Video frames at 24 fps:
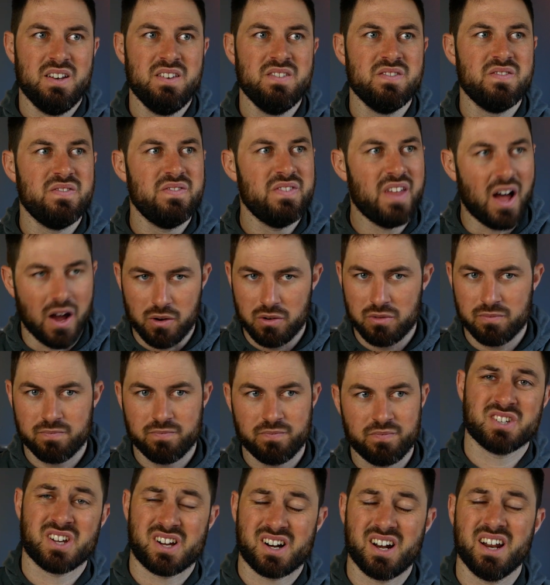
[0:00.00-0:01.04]
No.
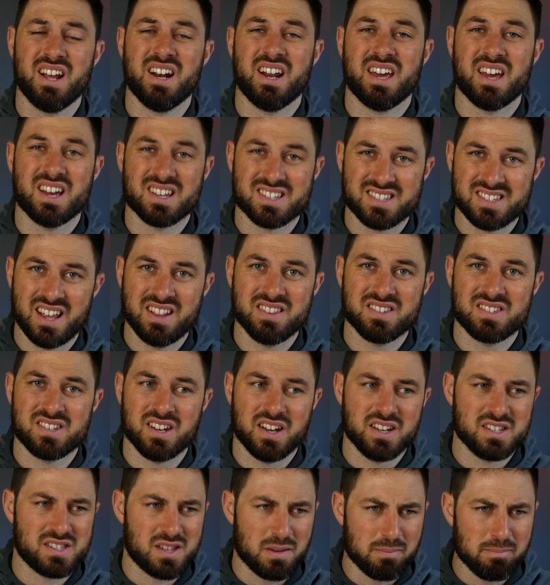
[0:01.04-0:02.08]
So clearly a
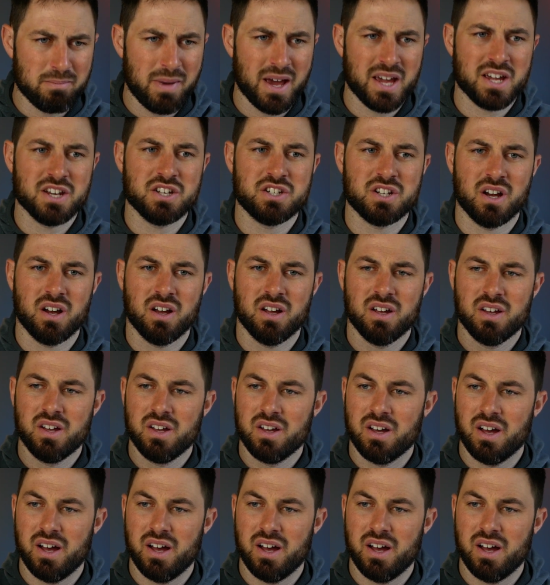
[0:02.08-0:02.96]
sensor is the major